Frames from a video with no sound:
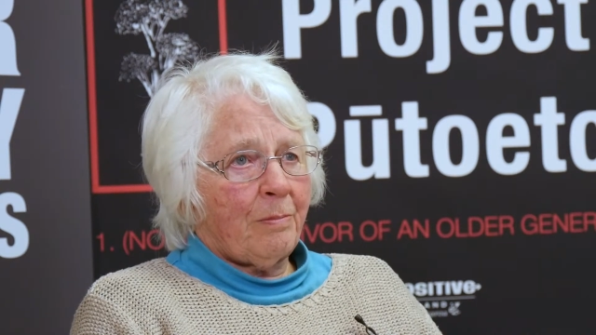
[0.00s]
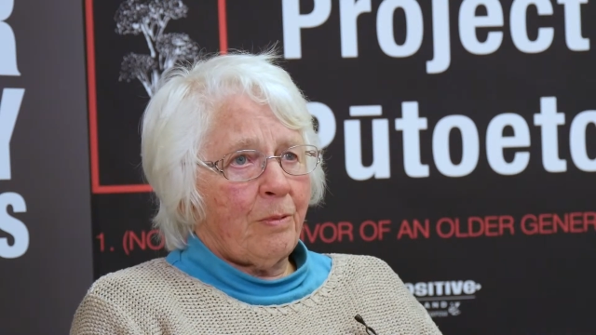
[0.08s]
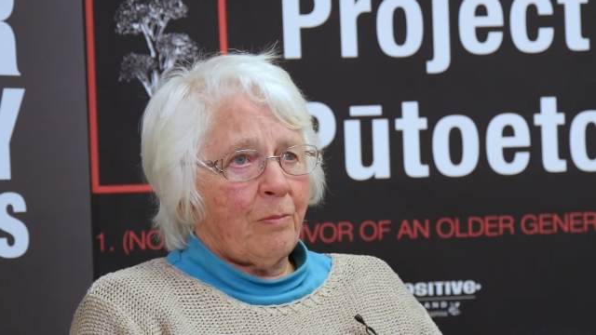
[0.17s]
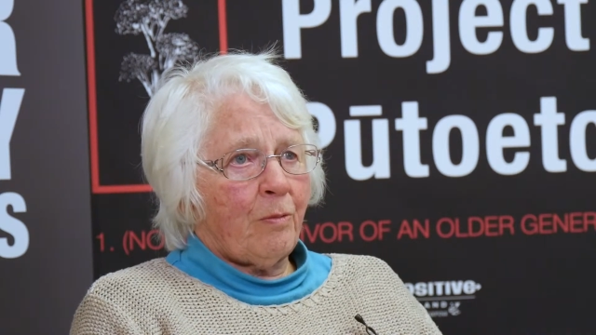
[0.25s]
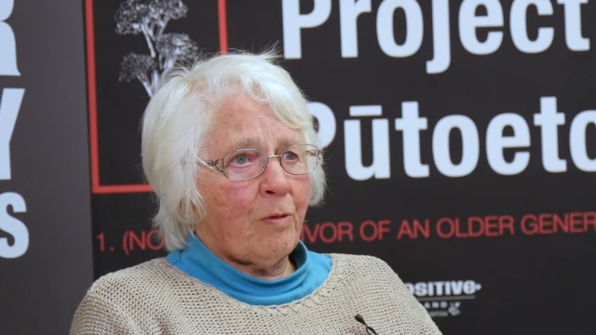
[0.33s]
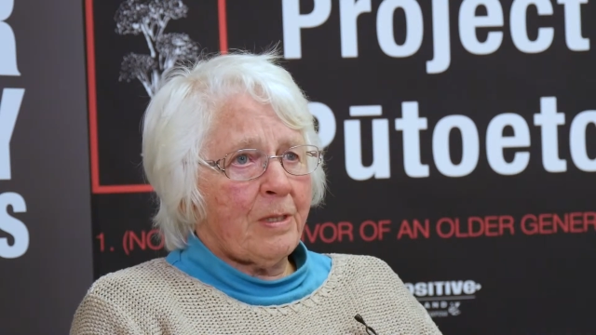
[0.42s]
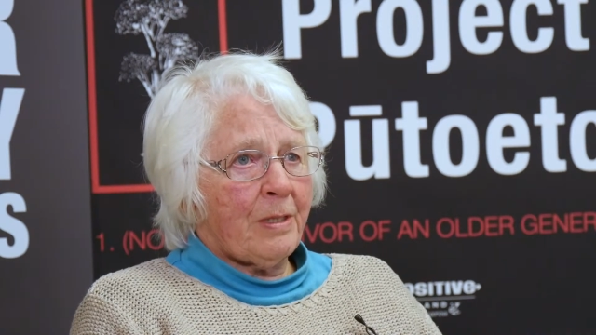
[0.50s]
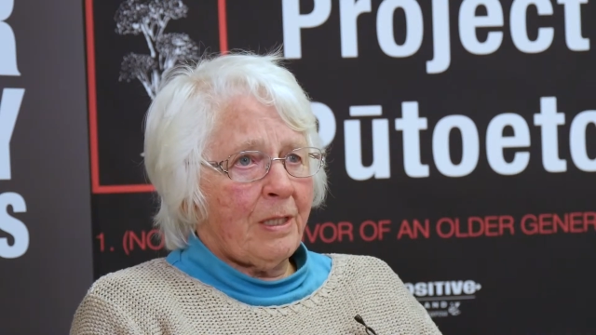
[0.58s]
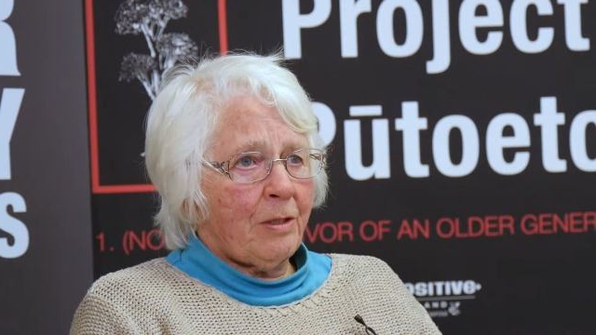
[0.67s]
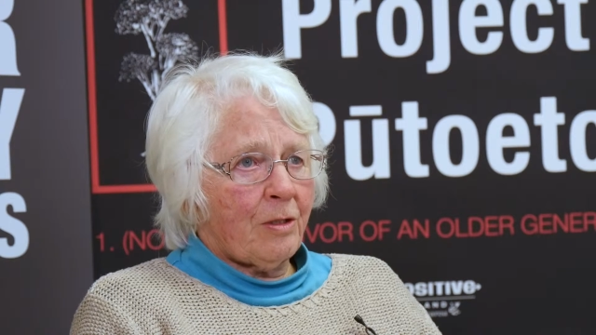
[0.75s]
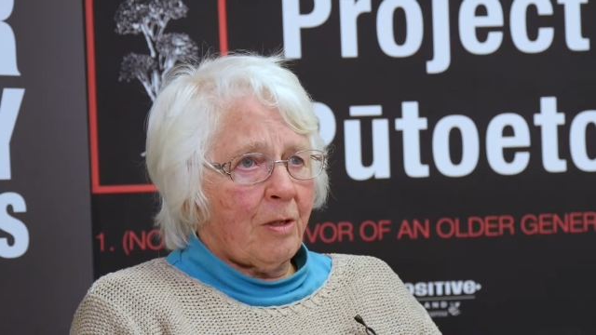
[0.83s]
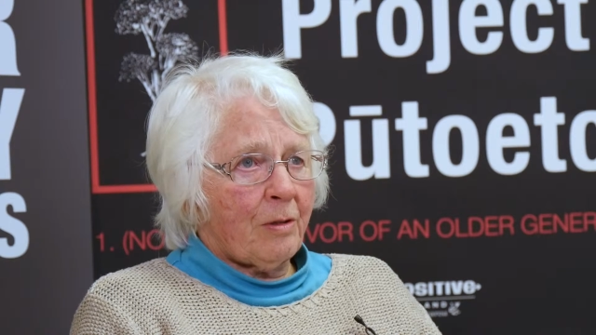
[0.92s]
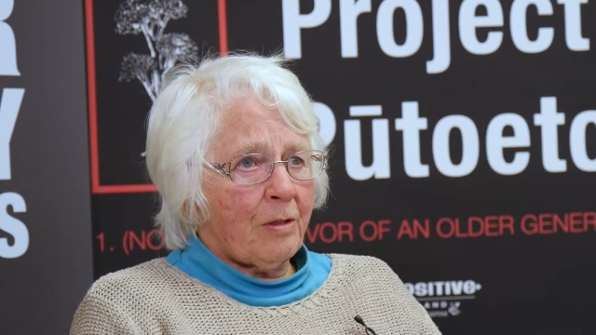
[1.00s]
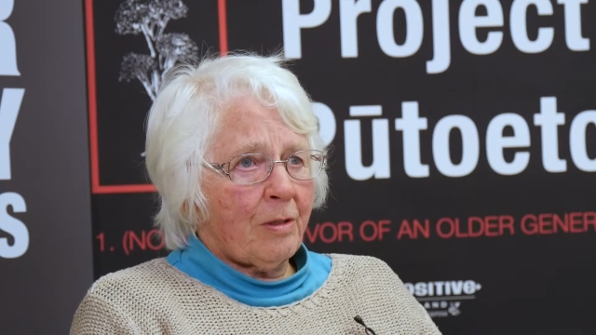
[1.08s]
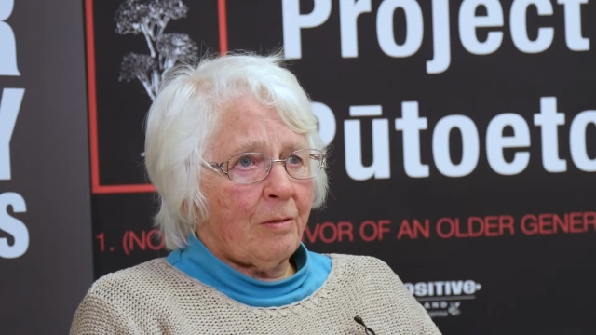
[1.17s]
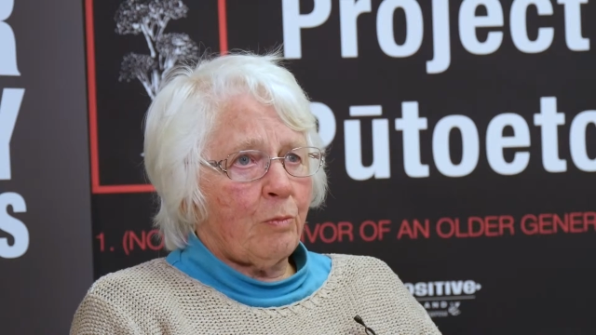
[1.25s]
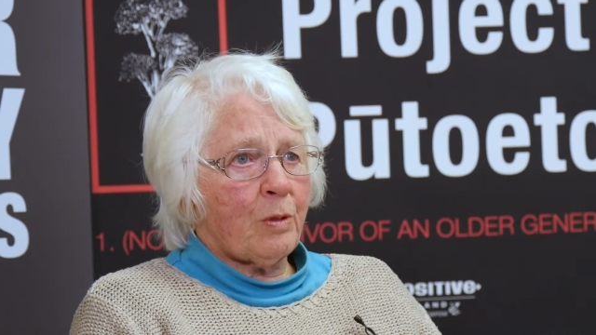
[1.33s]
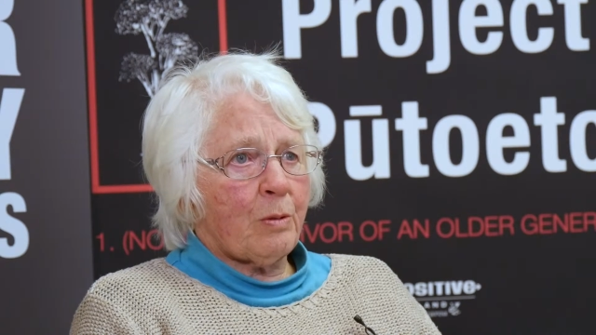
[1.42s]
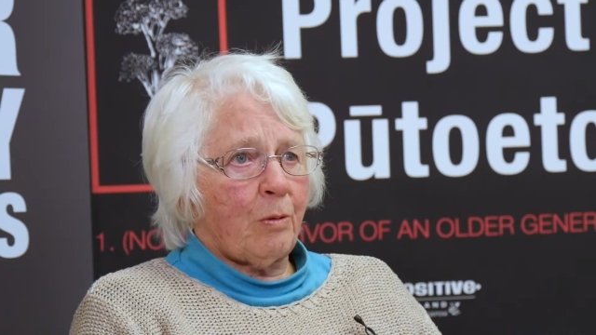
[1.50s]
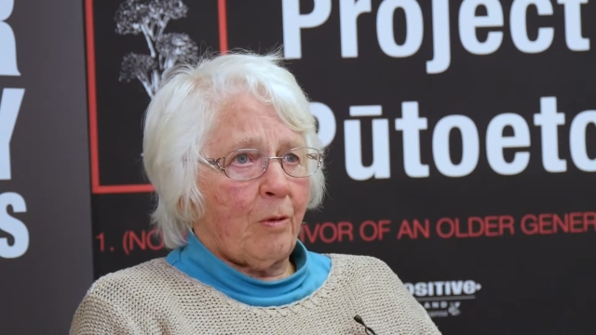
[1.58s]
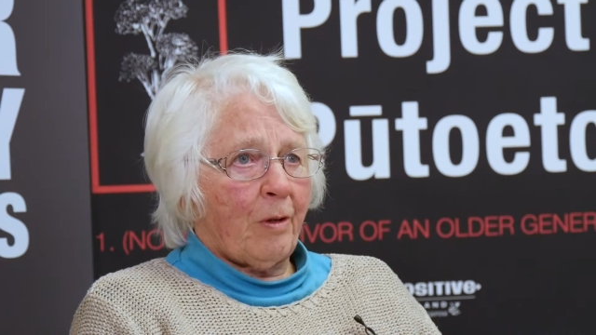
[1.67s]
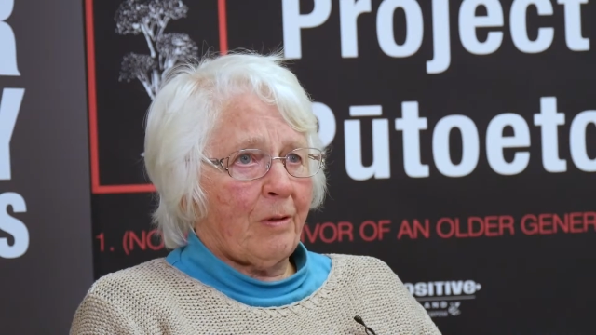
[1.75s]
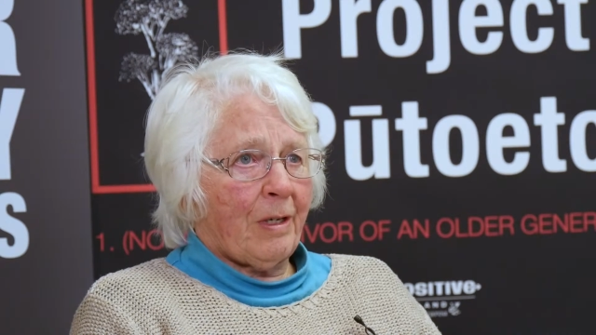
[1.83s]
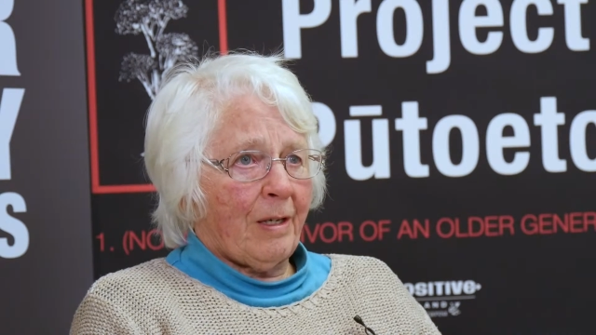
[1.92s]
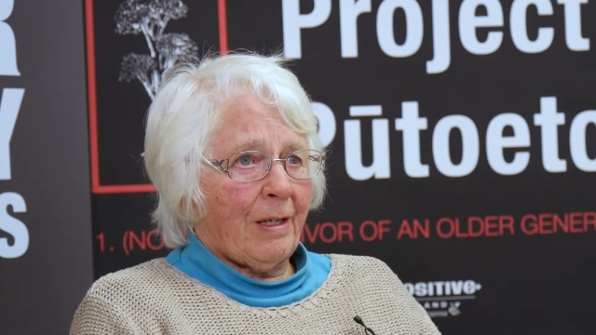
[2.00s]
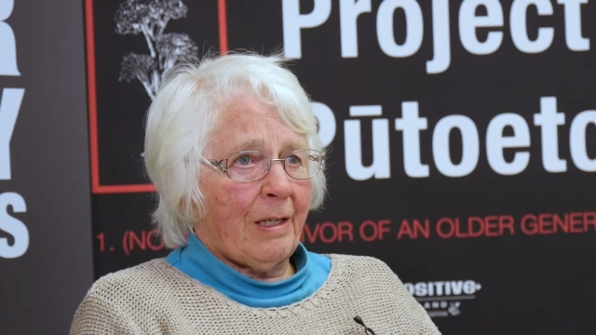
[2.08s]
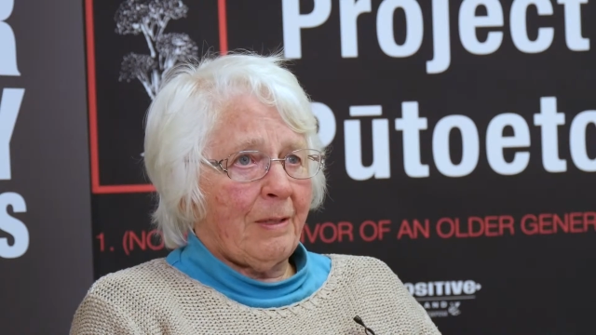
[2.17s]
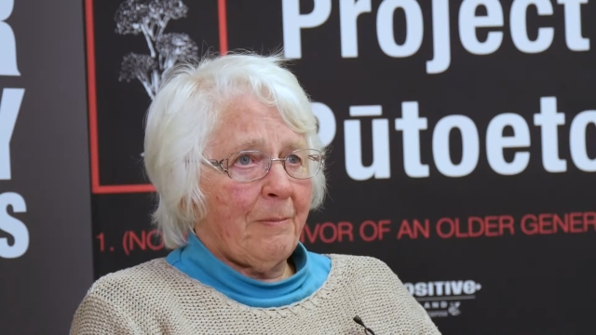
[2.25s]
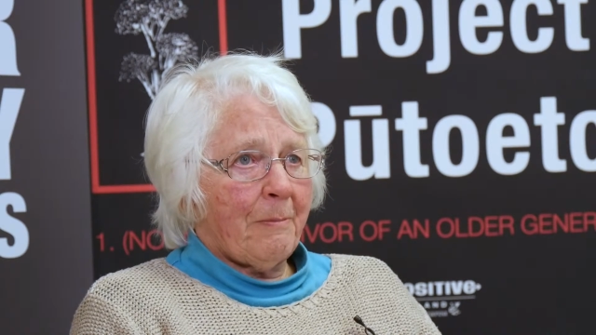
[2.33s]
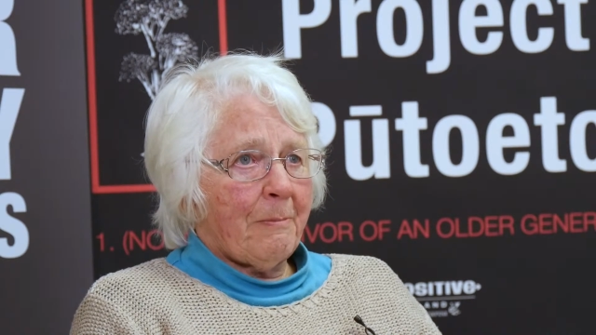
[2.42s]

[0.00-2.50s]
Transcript: But once he'd done it, it was all okay.